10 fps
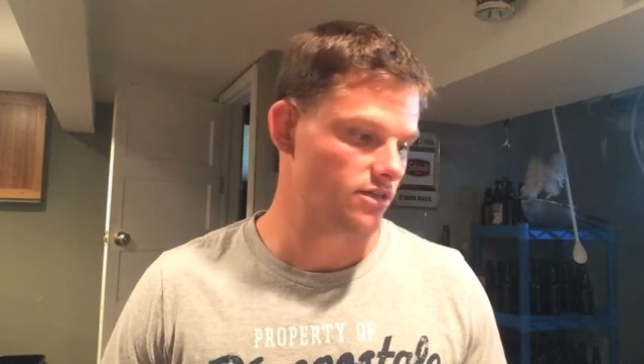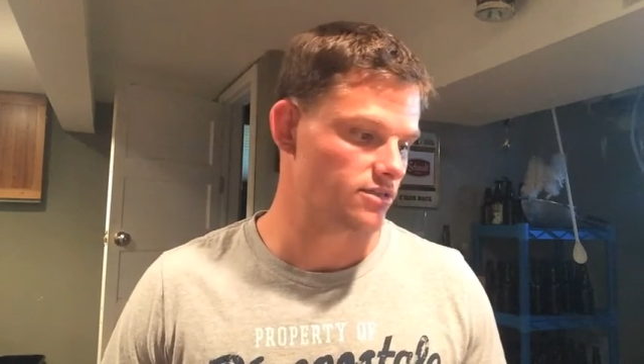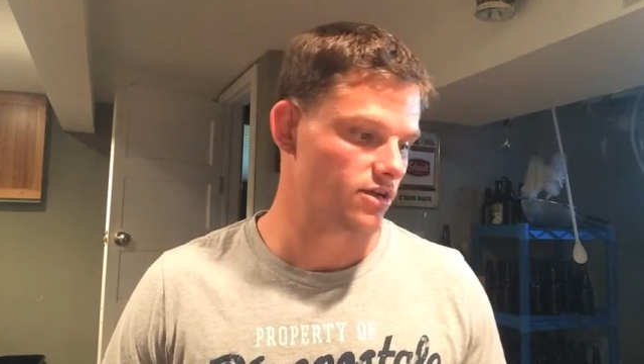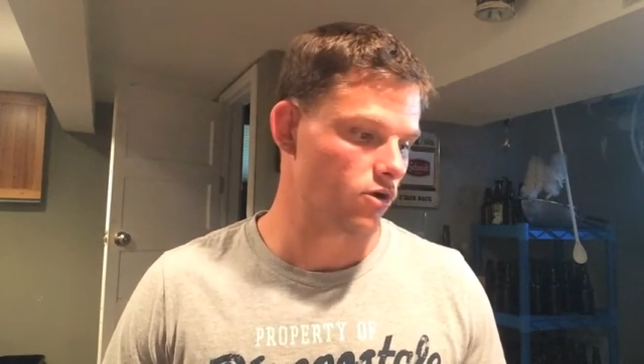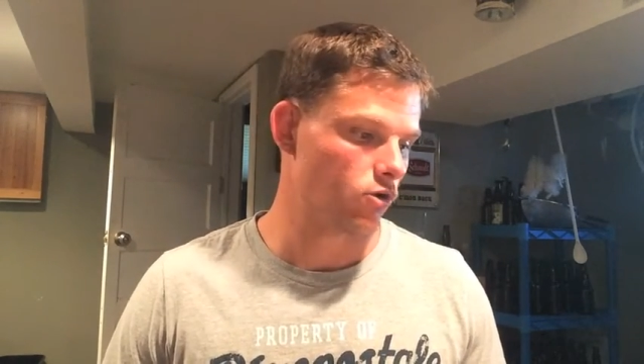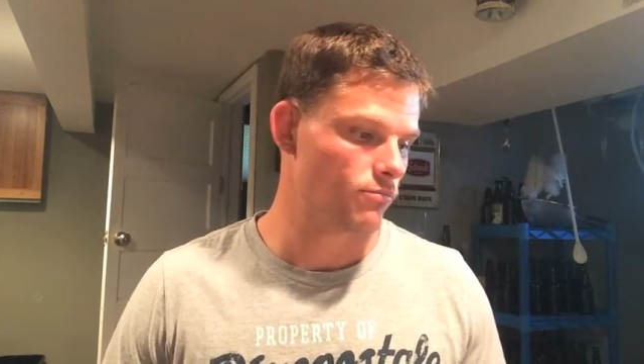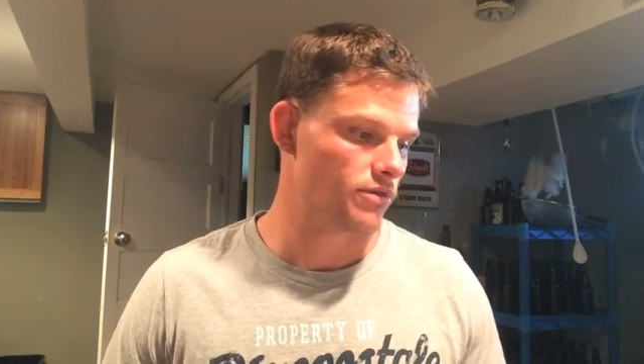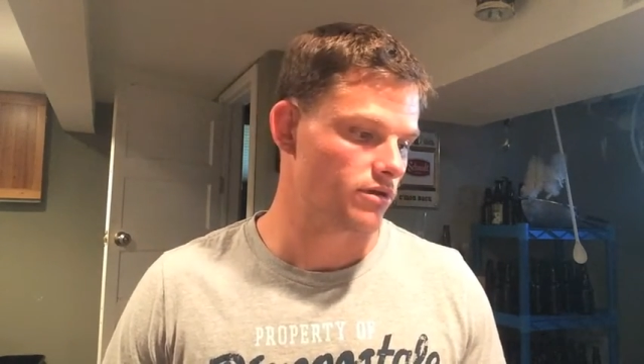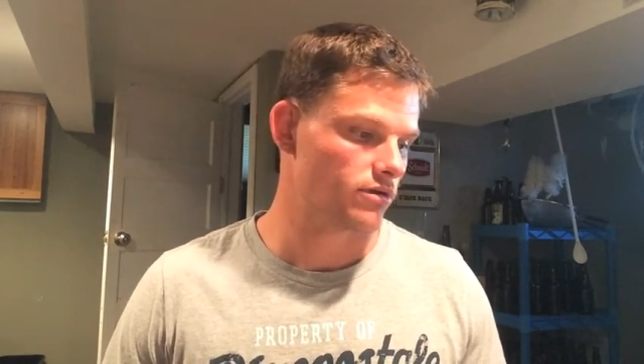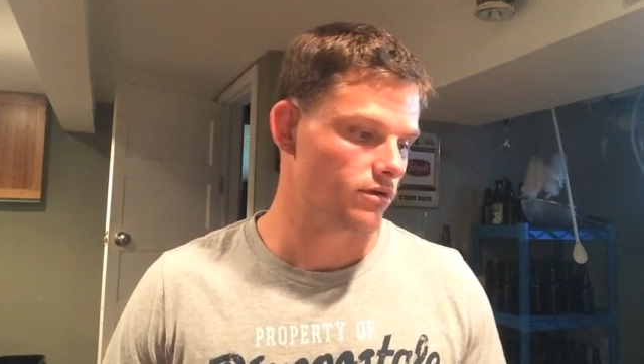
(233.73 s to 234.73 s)
It's an
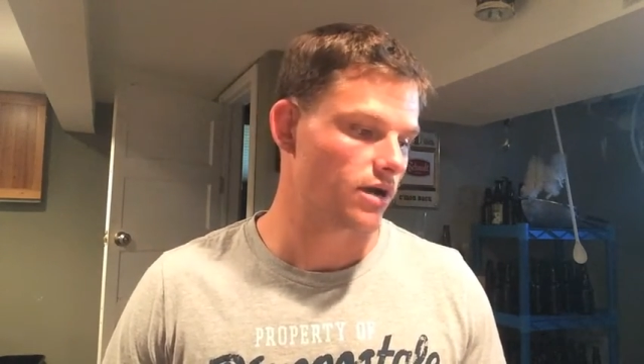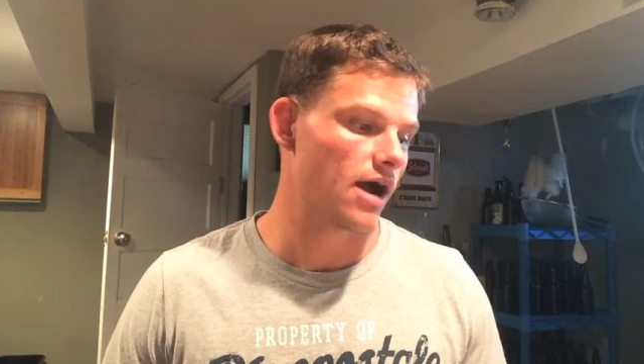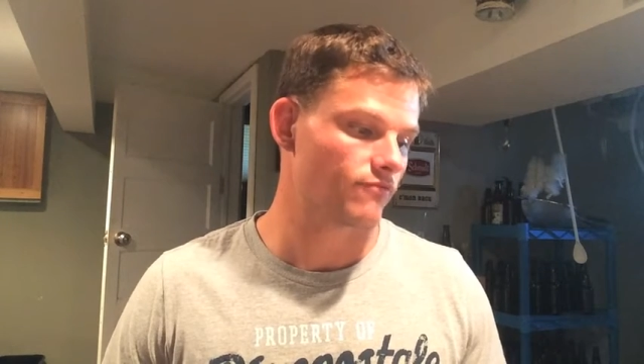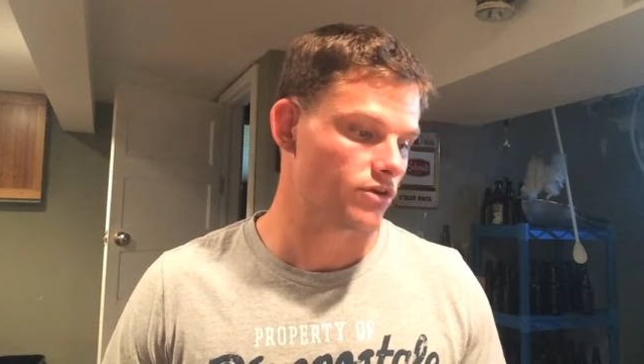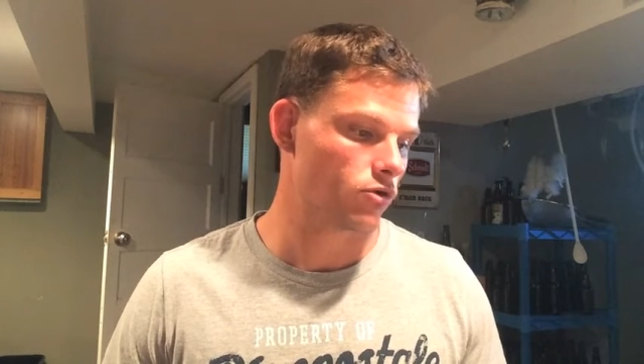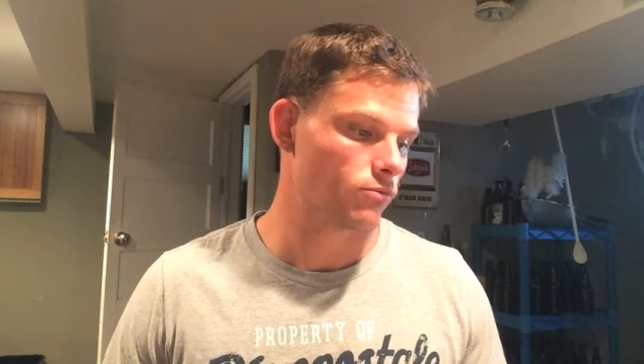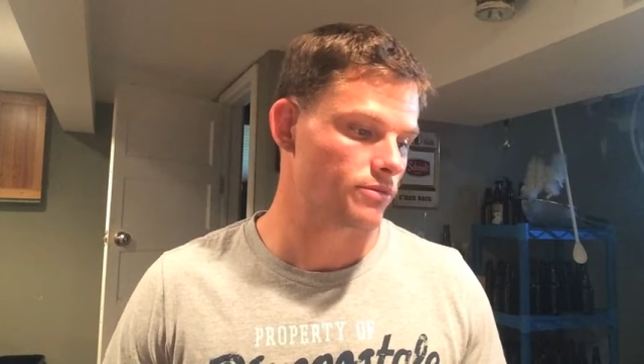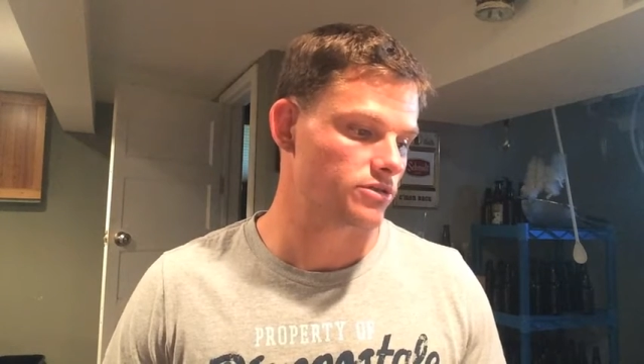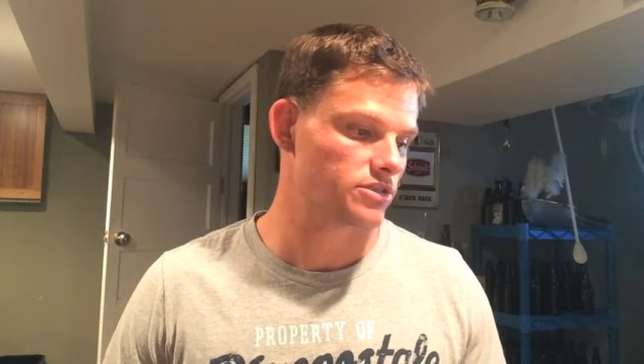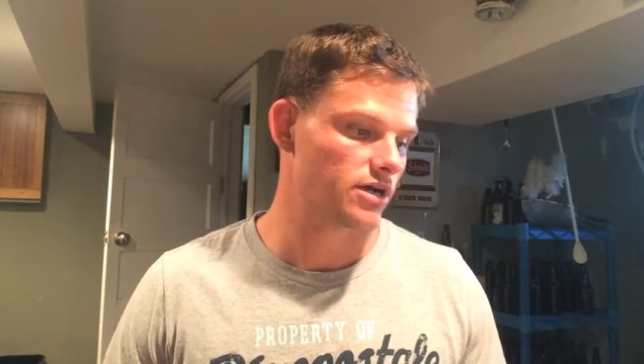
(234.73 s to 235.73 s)
coffee
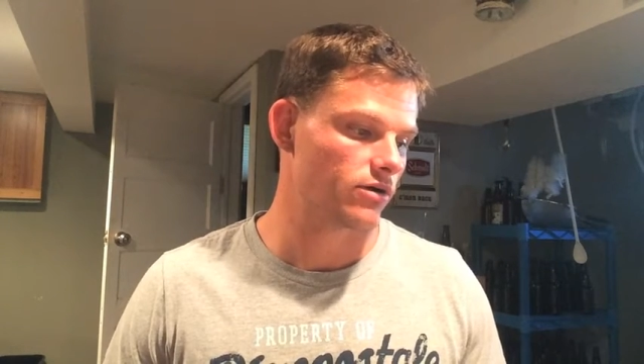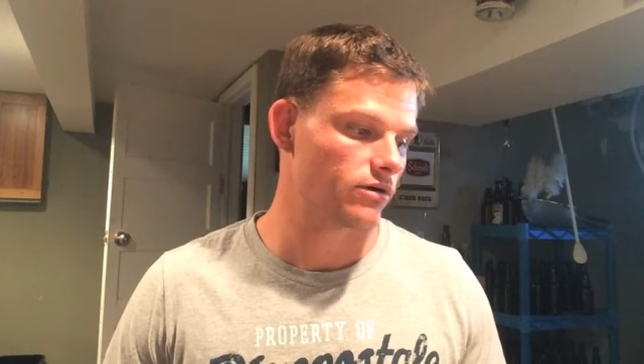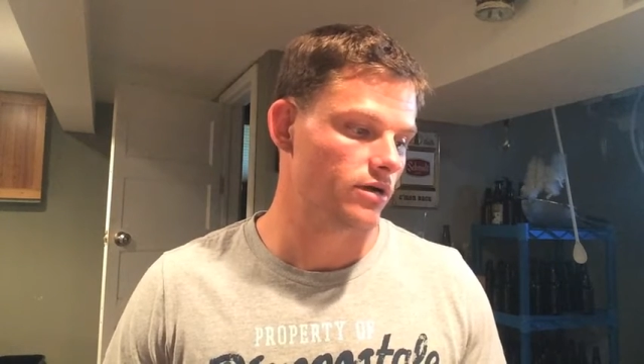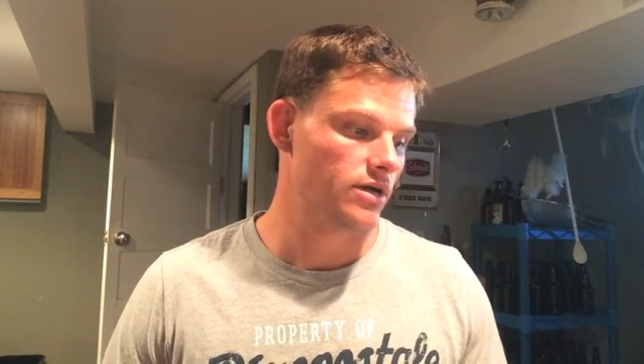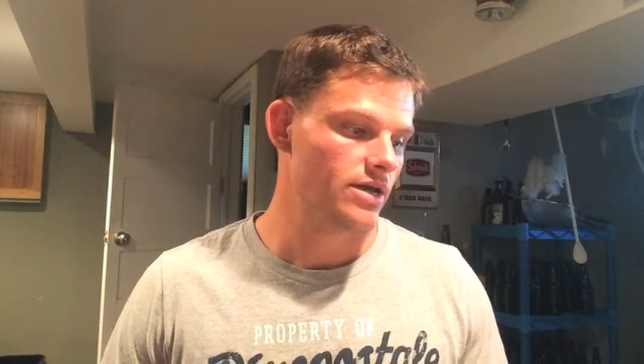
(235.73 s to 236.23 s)
oatmeal stout,